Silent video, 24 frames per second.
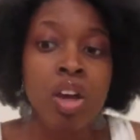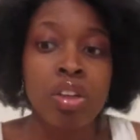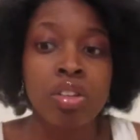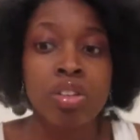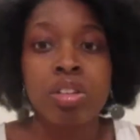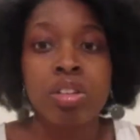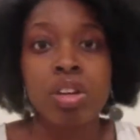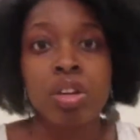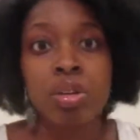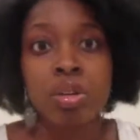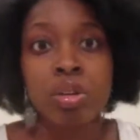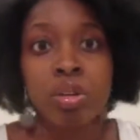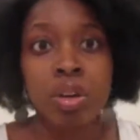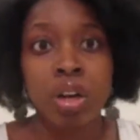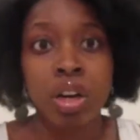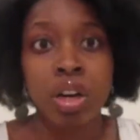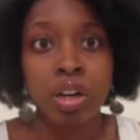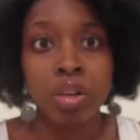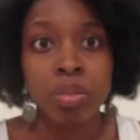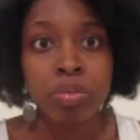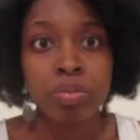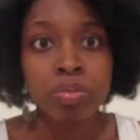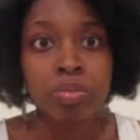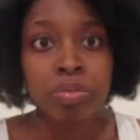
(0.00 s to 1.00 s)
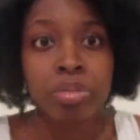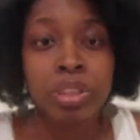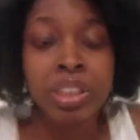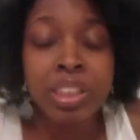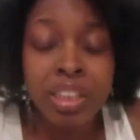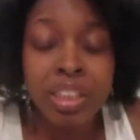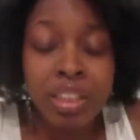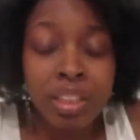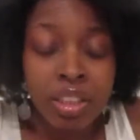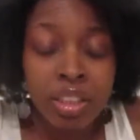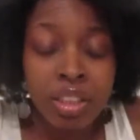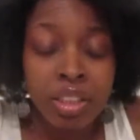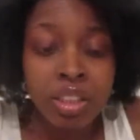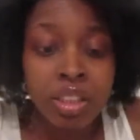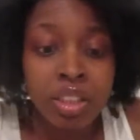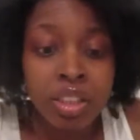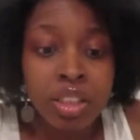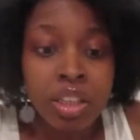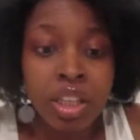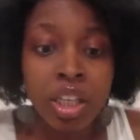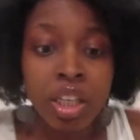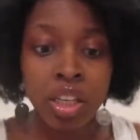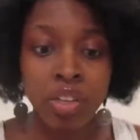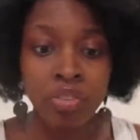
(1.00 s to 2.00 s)
So
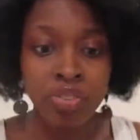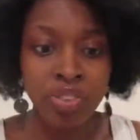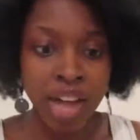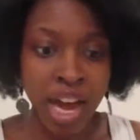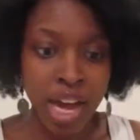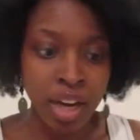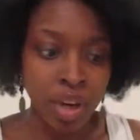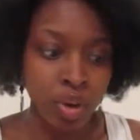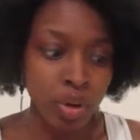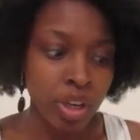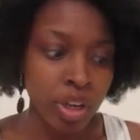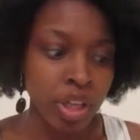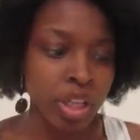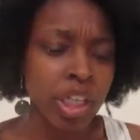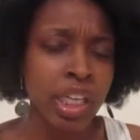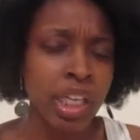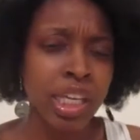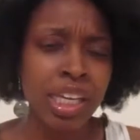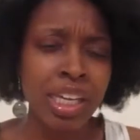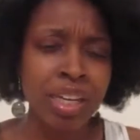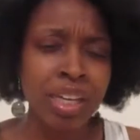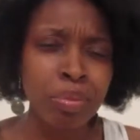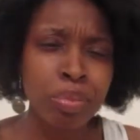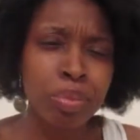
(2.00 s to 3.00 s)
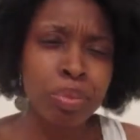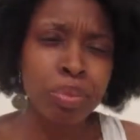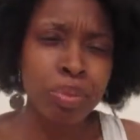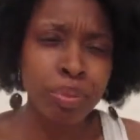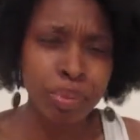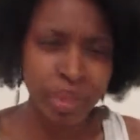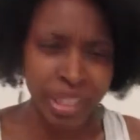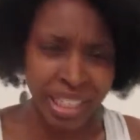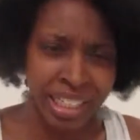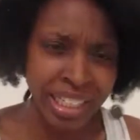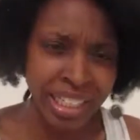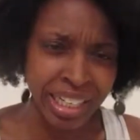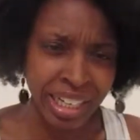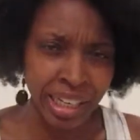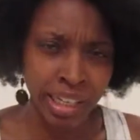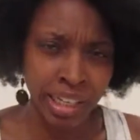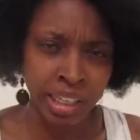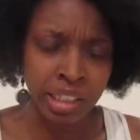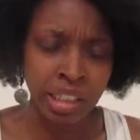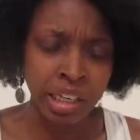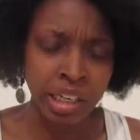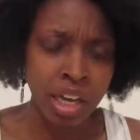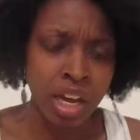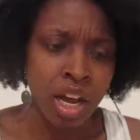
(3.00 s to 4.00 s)
please keep following, keep reading,